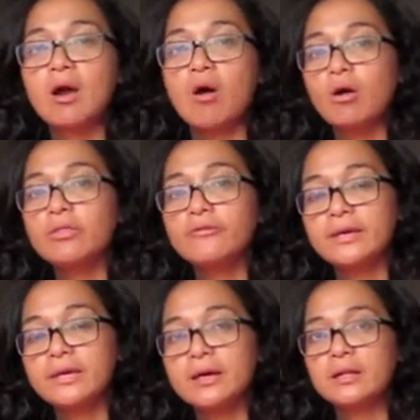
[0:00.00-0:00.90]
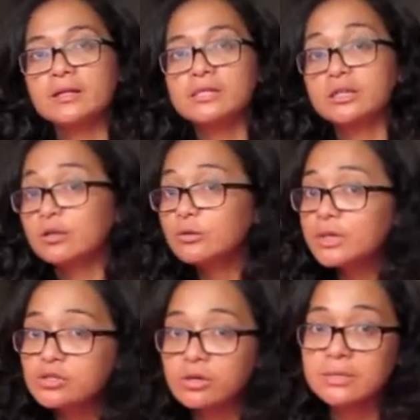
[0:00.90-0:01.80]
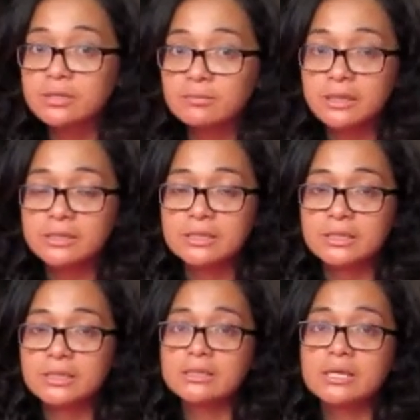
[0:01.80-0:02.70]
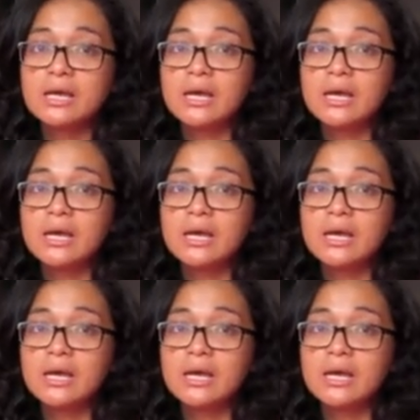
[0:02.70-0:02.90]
all the vehicles, including trucks and buses,